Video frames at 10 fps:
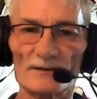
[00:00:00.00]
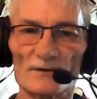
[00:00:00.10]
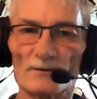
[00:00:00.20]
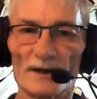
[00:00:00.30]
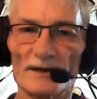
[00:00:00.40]

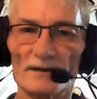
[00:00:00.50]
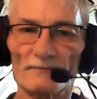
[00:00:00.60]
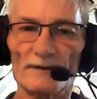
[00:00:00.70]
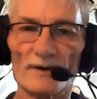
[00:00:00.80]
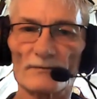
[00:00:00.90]
That's okay.
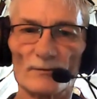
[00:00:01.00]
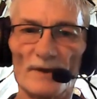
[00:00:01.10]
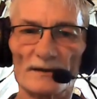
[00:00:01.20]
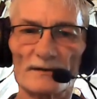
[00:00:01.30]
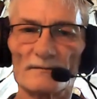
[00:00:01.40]
We've never
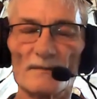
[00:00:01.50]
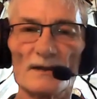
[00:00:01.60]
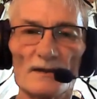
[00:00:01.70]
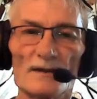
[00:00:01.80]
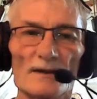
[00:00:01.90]
met.
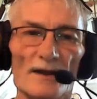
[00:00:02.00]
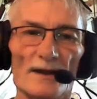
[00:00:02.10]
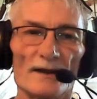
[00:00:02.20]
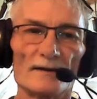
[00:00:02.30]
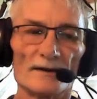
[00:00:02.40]

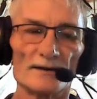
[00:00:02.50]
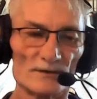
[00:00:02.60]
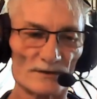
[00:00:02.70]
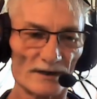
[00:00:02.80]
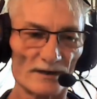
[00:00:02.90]
And I used
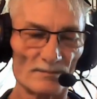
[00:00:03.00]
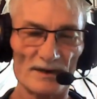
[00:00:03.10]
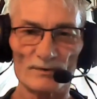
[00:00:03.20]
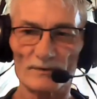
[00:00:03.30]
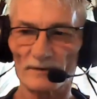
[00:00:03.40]
to say to
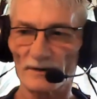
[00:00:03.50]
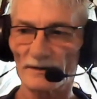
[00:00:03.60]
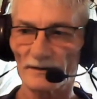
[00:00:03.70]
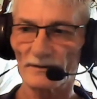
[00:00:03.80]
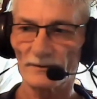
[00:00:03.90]
people, uh,
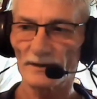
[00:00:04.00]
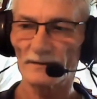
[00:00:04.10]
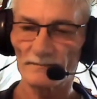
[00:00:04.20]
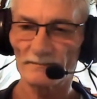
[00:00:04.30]
you know, yeah,